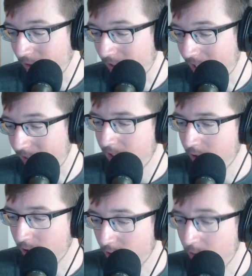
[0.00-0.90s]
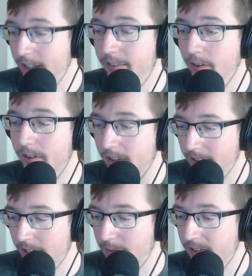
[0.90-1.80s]
that, critical hit is always good,
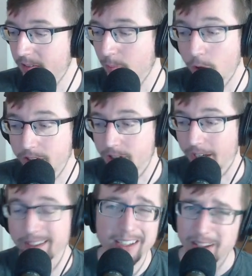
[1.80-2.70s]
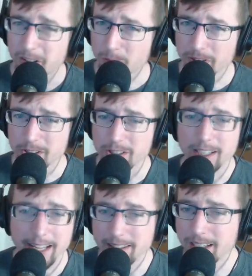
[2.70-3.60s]
damage is multi-shot. Got another multi-shot, had
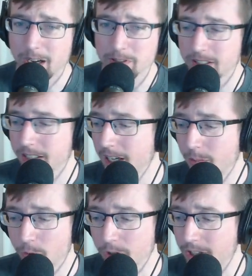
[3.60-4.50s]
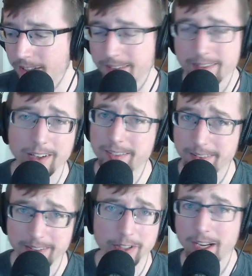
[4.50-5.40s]
the option, more shots, it's nice to see
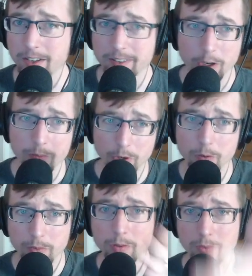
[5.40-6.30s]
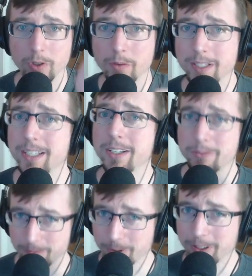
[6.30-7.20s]
your Gauss go boom, boom, boom.
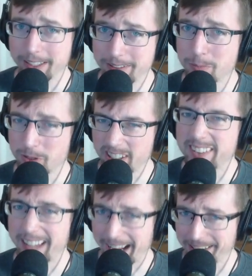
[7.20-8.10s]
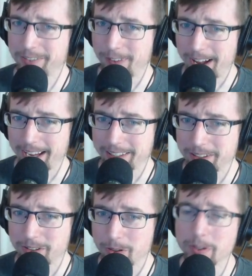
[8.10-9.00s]
Really, it's pretty satisfying to
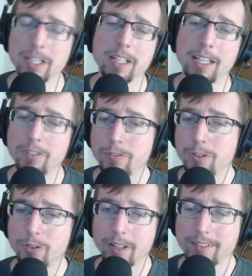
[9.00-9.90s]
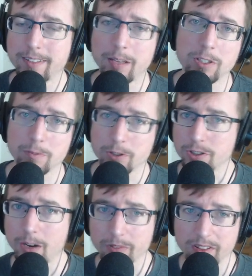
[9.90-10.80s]
do. Even if you do less damage per shot
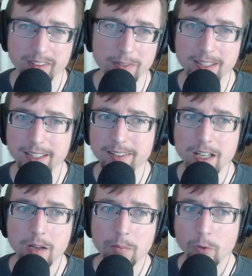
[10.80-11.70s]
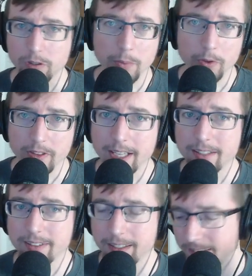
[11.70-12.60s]
with some of these multiple things,
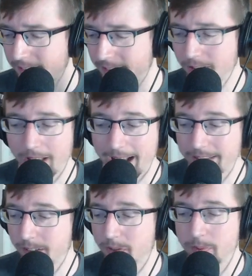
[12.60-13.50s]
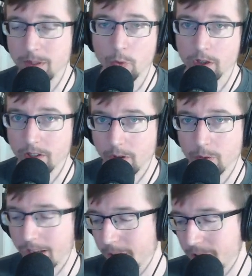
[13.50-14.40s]
it still adds up to be more total
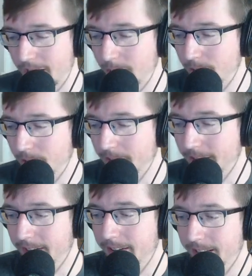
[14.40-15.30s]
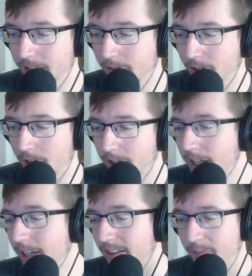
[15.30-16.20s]
damage output in the end of it all.
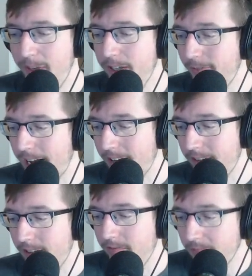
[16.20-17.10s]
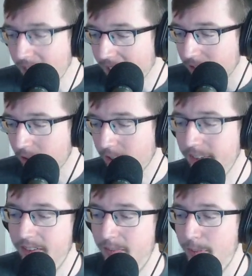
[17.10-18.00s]
Spin fast, yeah, decreases
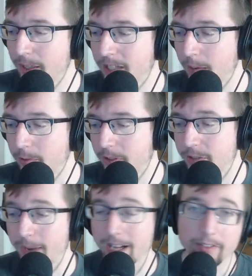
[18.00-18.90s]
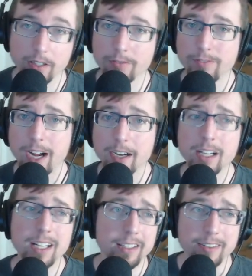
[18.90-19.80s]
spin up time to reach max rate of fire.
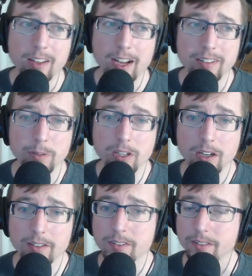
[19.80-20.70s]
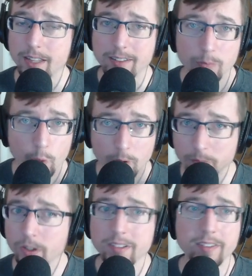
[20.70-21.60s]
That's nice because that's more
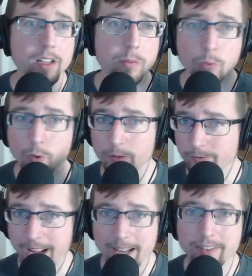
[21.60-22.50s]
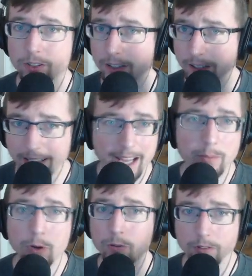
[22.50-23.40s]
bullets, more faster ammo
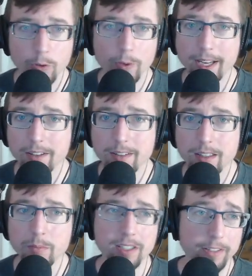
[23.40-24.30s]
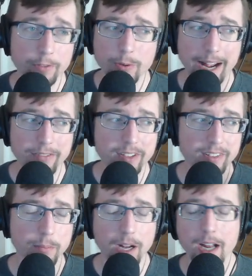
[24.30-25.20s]
going out to them, and if you have this
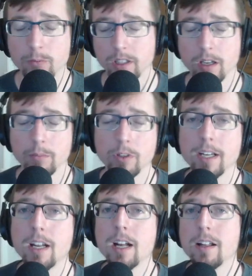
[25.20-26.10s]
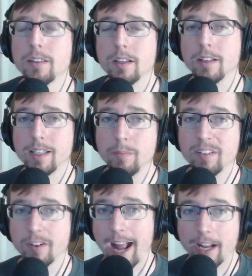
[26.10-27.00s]
combined with an upgrade that keeps your
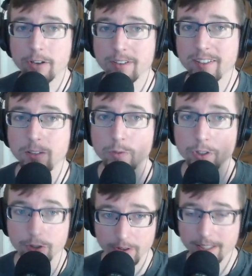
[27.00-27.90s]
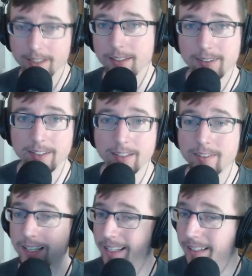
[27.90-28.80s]
accuracy when you're shooting at a distance,
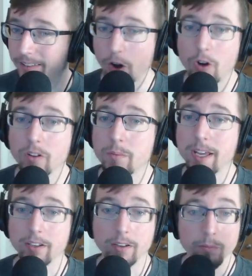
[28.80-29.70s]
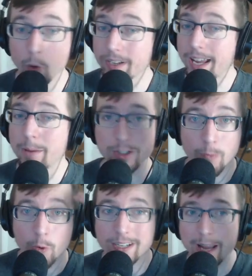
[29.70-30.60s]
that's all the better. More damage,
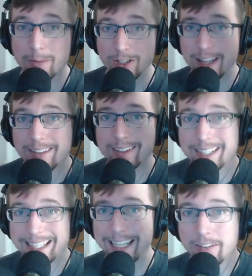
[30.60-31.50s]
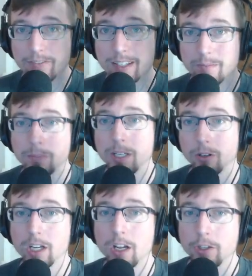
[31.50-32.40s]
that's the key of this build.
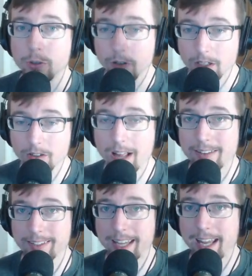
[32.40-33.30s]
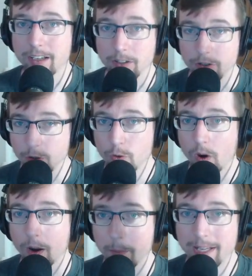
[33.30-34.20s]
You are a glass cannon. You are
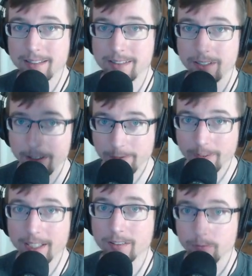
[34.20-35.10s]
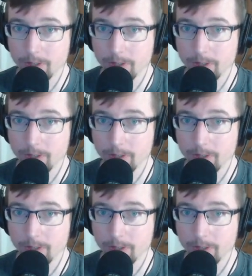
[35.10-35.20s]
meant to inflict rip